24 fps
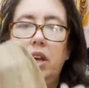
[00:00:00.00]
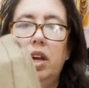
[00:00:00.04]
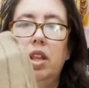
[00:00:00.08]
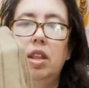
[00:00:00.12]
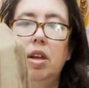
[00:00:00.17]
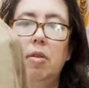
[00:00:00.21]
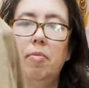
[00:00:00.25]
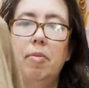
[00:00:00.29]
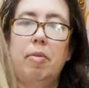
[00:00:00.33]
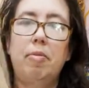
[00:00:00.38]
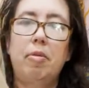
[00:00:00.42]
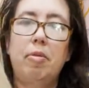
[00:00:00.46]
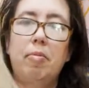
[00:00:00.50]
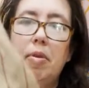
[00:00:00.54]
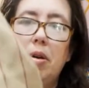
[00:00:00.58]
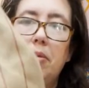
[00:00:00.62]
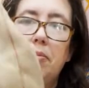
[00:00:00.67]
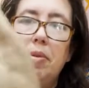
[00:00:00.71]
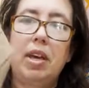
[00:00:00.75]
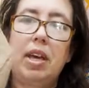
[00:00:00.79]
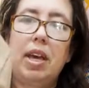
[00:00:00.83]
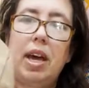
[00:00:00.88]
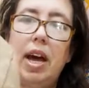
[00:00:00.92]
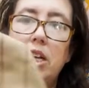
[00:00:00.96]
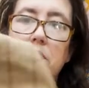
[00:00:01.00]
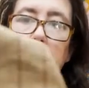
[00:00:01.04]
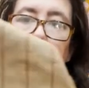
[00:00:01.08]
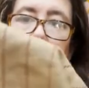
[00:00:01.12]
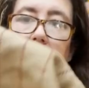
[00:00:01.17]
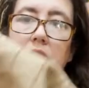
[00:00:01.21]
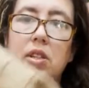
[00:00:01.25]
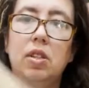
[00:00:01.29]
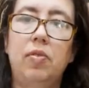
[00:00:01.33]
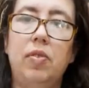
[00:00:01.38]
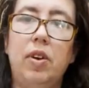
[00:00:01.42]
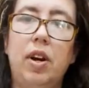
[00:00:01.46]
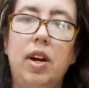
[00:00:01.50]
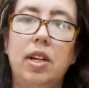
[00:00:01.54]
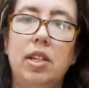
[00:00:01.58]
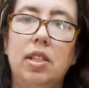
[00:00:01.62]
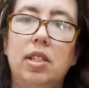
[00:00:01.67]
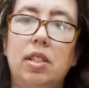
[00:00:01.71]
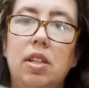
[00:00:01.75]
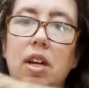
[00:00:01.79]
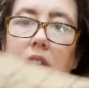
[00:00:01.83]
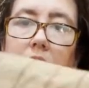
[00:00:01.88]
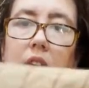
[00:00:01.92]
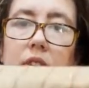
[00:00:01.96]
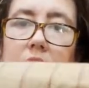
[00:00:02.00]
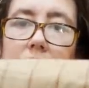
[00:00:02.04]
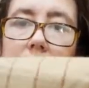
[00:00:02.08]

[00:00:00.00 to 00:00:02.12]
I thought maybe it might be cashmere. It's very soft.